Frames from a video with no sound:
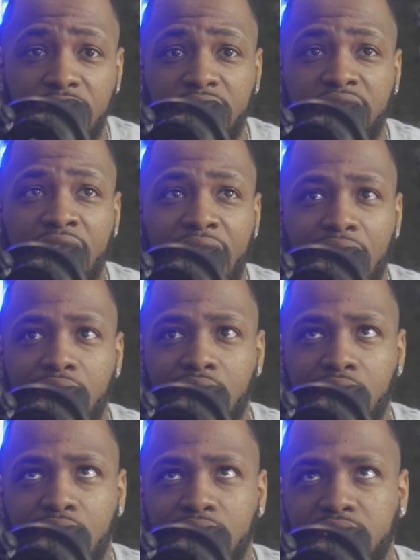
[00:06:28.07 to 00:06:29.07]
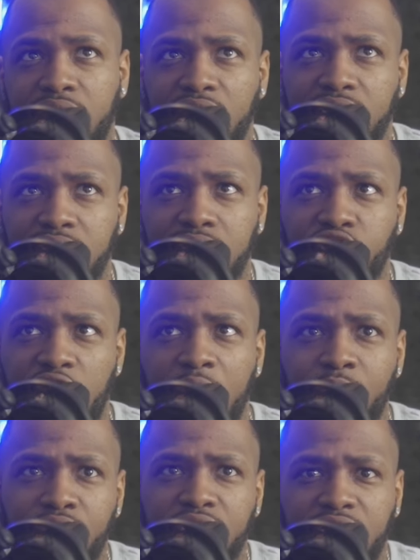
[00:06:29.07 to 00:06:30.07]
They got uh, Jason
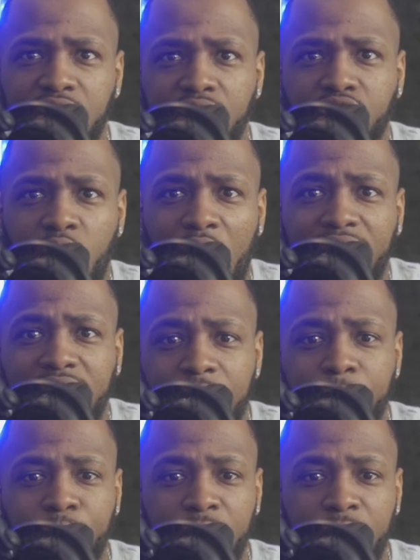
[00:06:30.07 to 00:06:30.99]
Chambers still. So I think